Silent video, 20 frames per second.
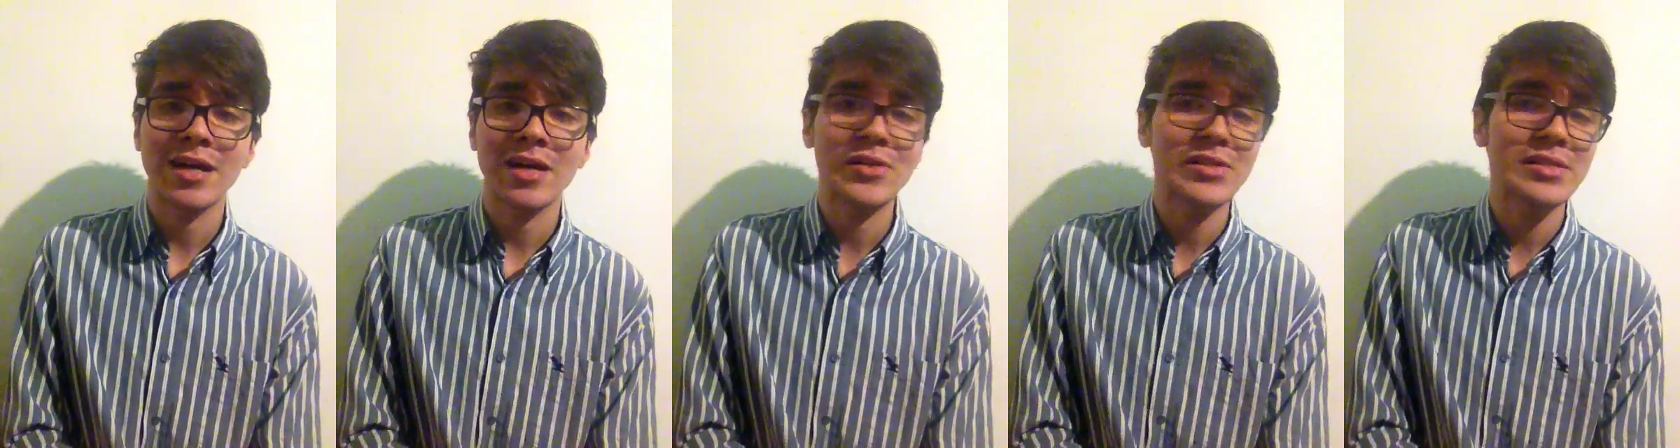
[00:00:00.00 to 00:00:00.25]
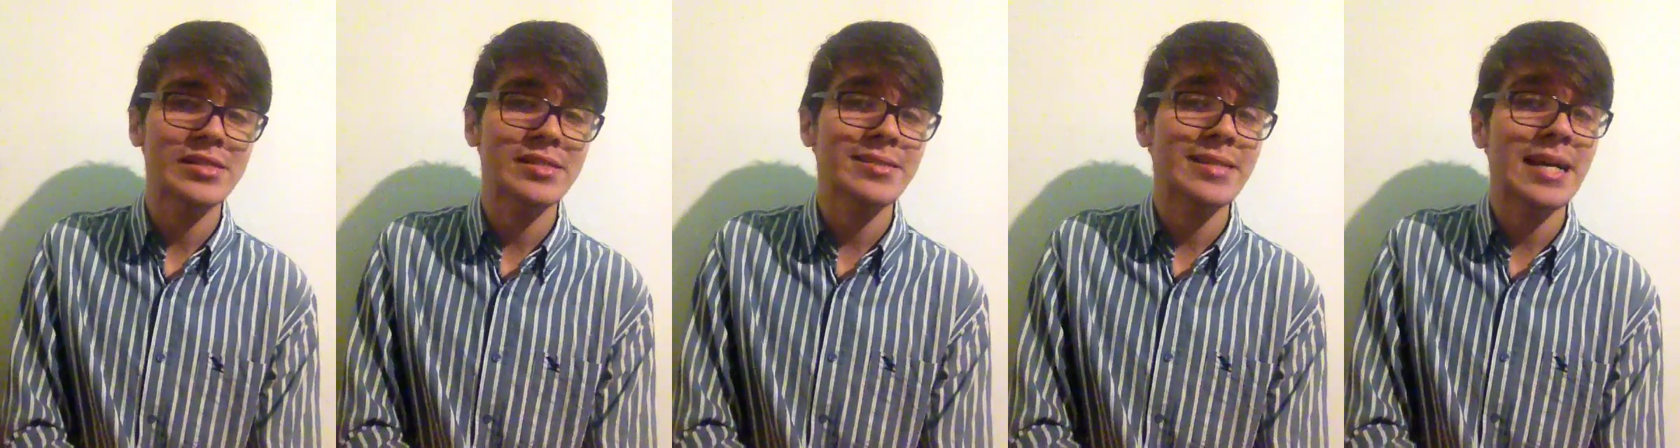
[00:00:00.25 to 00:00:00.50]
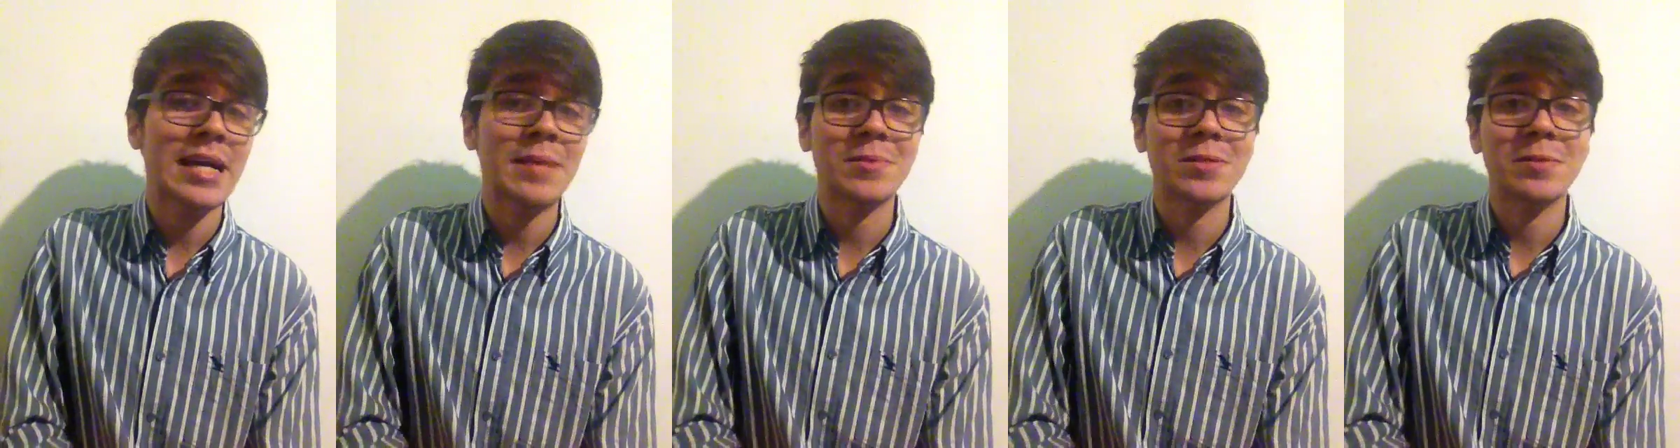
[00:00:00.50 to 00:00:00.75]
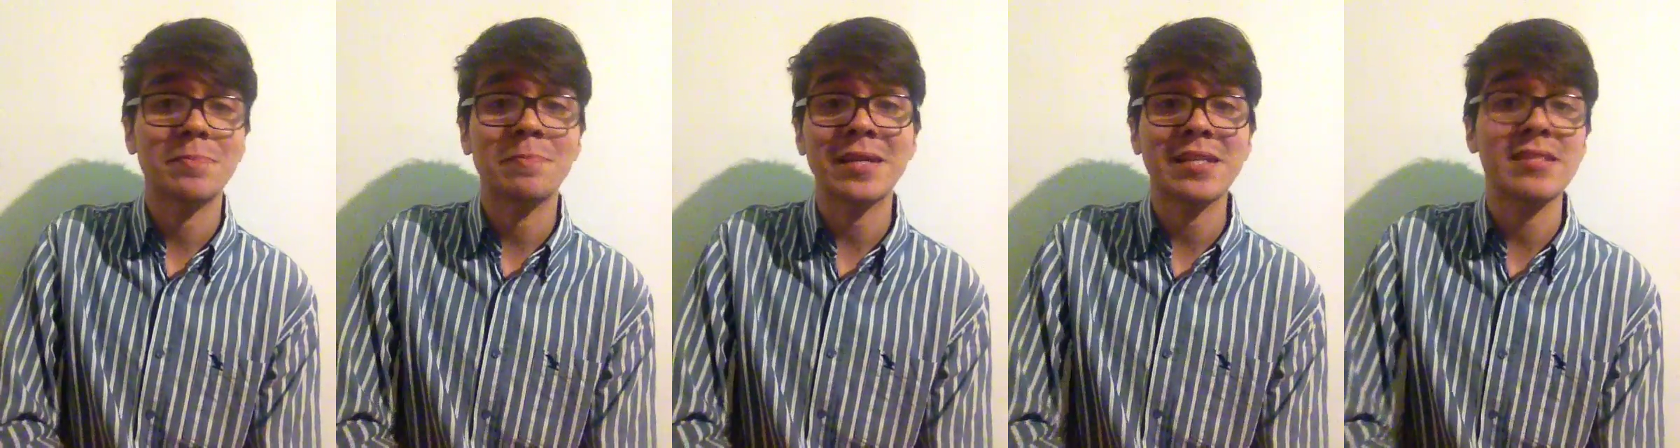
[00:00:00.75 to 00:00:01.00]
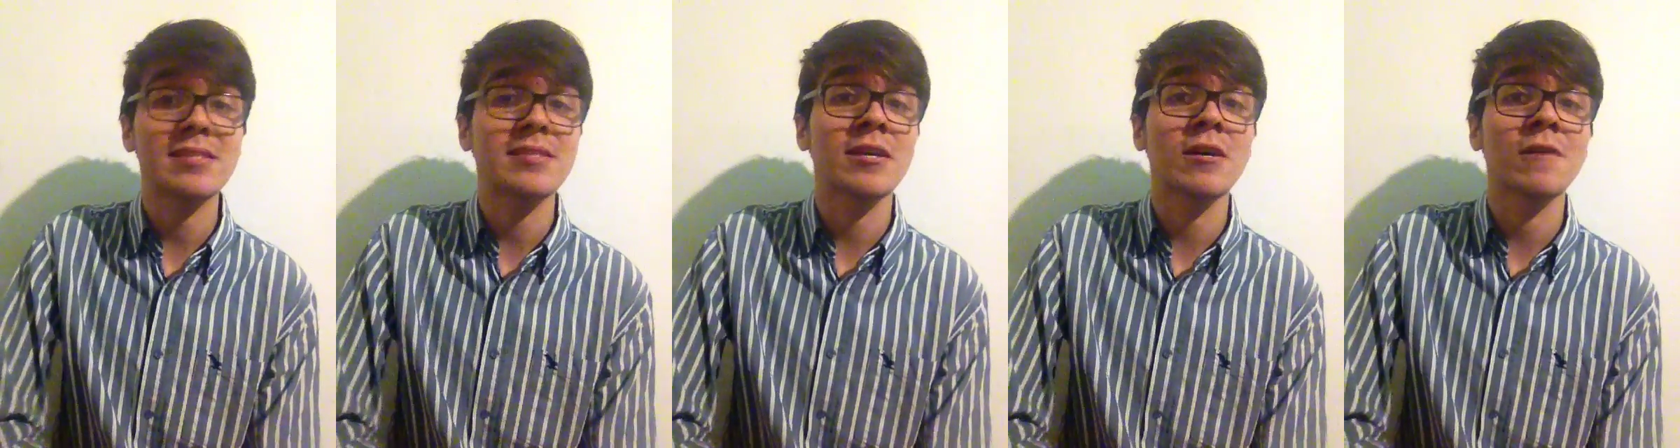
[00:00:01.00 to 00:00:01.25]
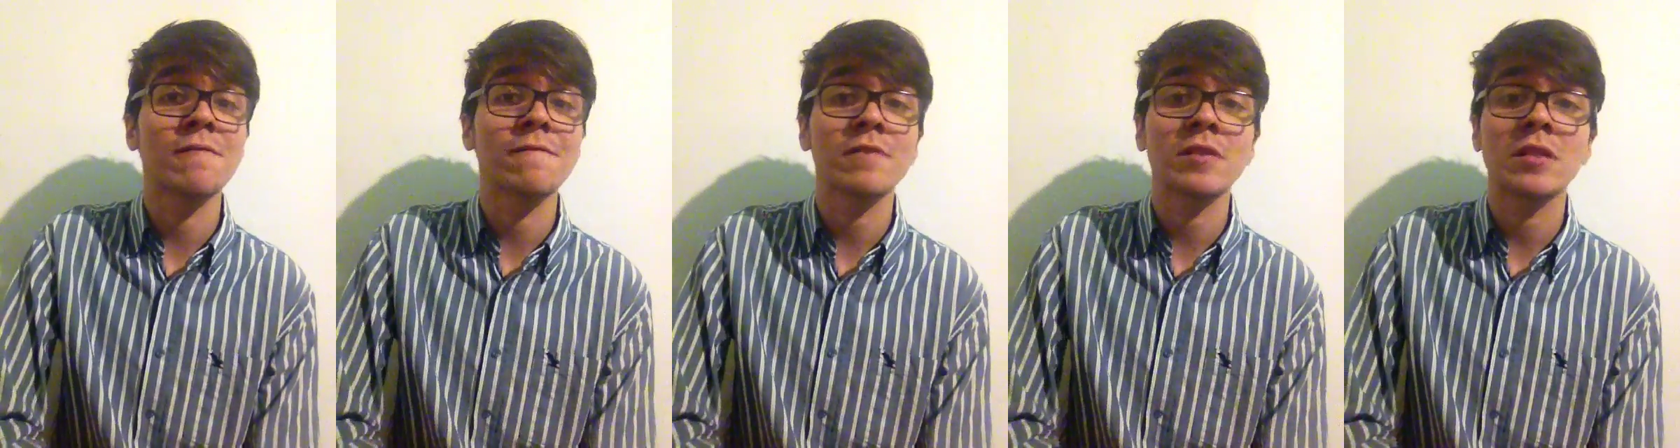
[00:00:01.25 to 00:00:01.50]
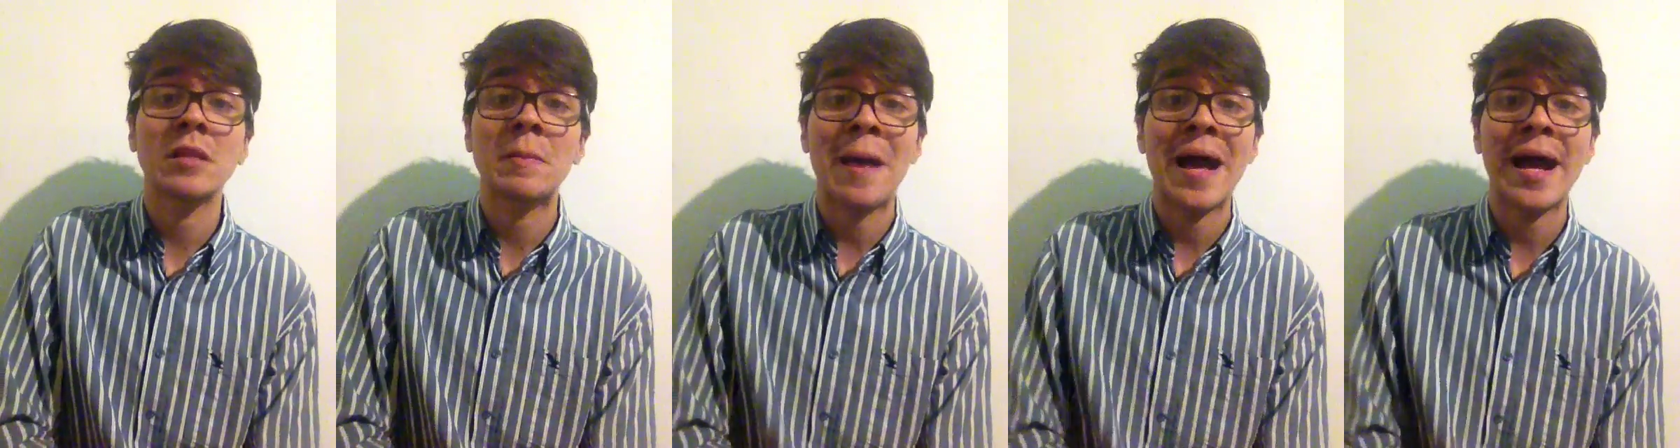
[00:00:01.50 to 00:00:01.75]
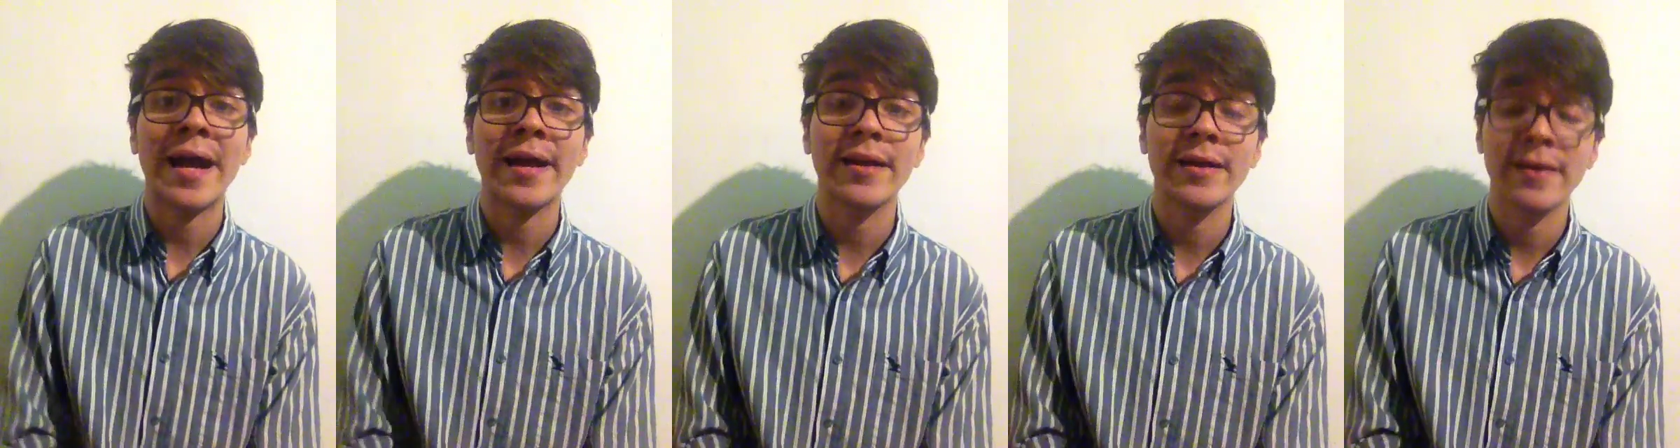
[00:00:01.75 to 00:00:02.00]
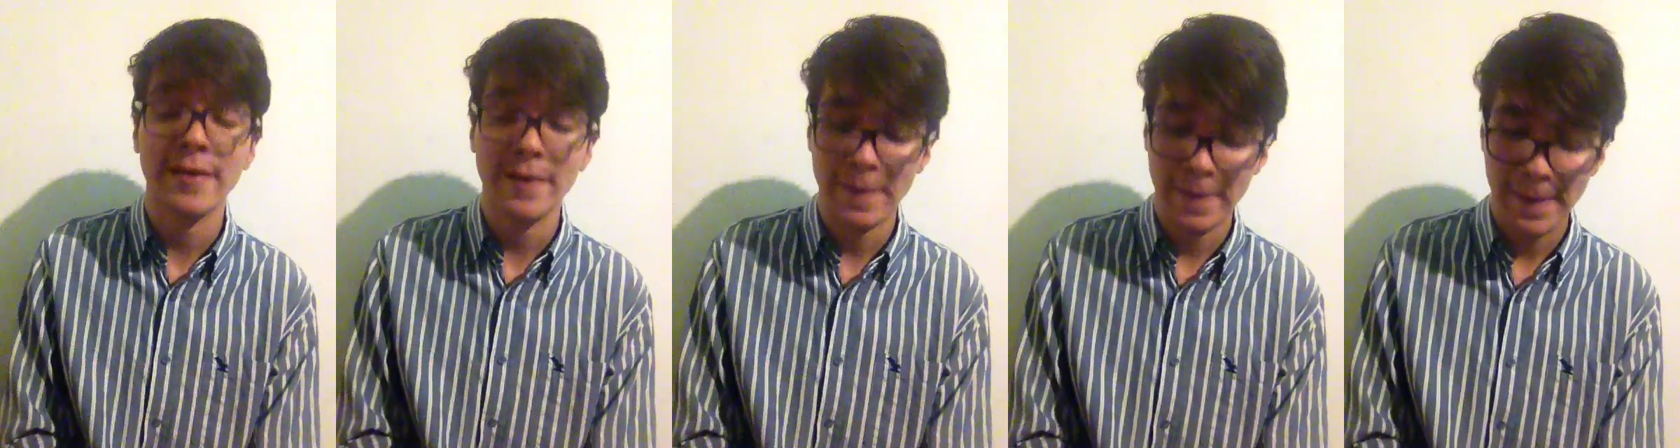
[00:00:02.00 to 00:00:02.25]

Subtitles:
how I stabbed myself in the back.